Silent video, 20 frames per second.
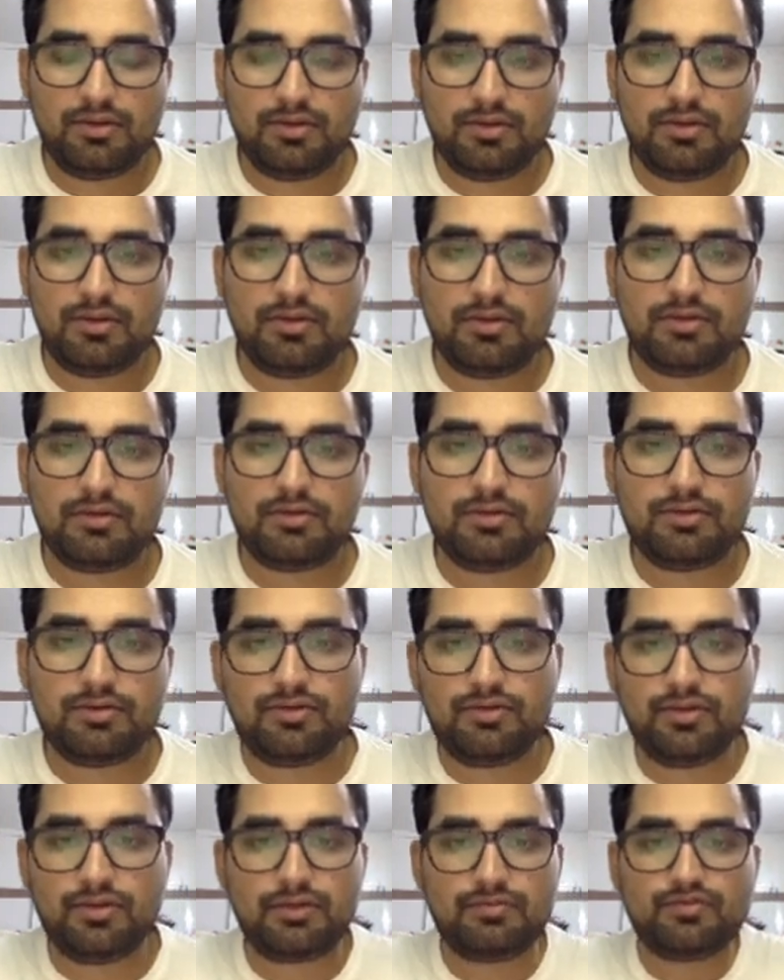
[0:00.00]
here
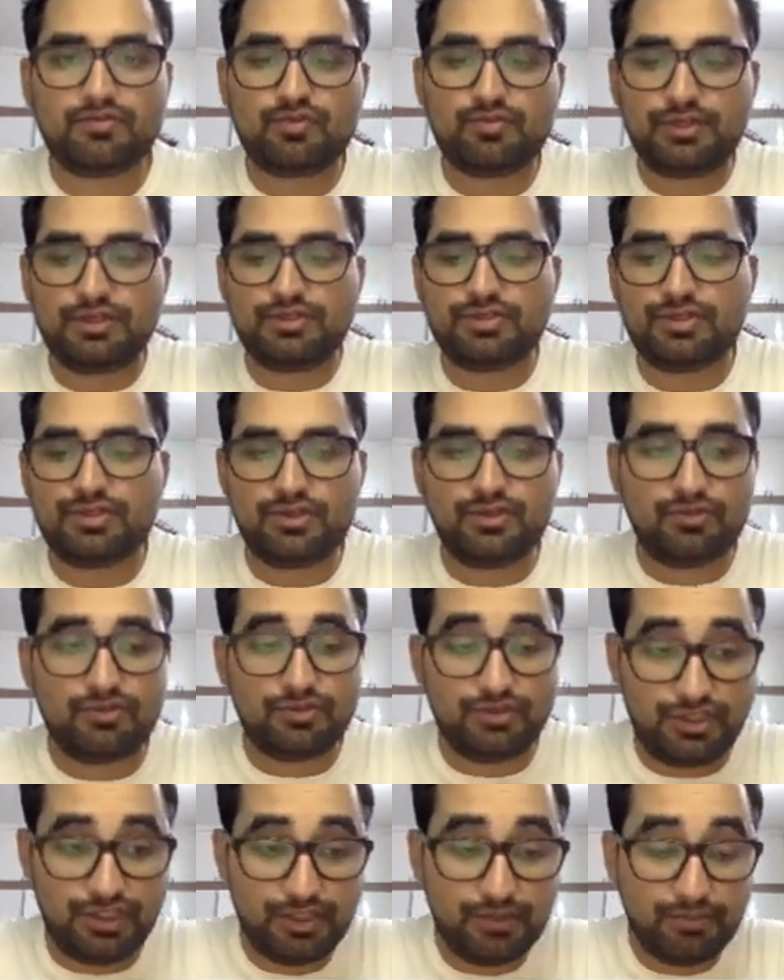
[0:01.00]
you have to mention
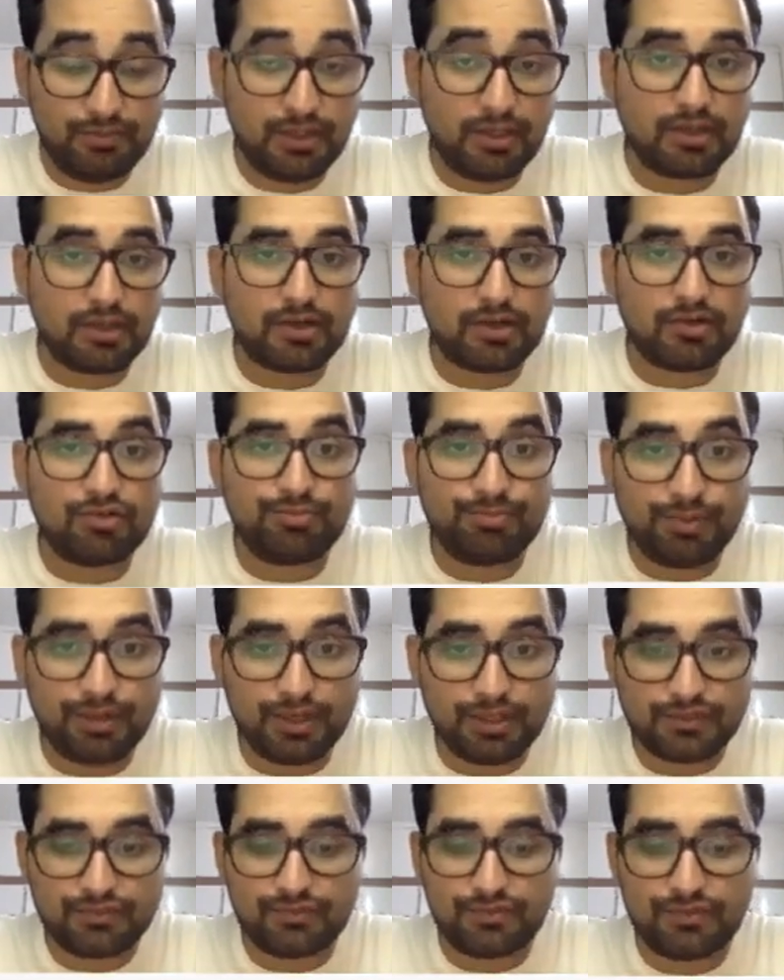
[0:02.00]
your gmail account
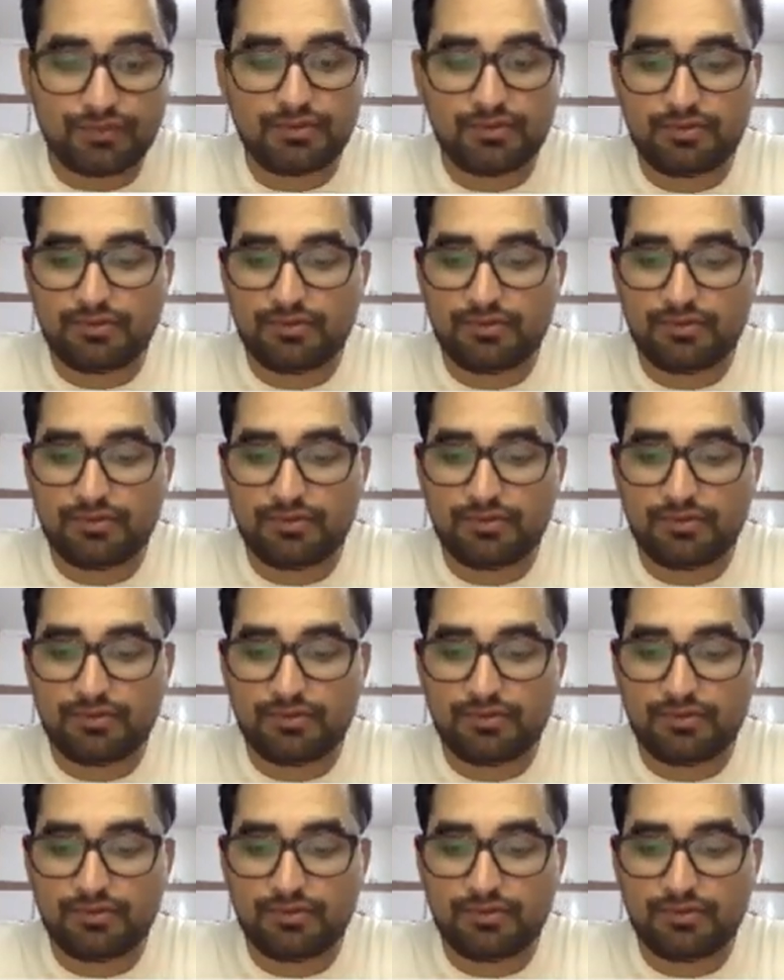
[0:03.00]
password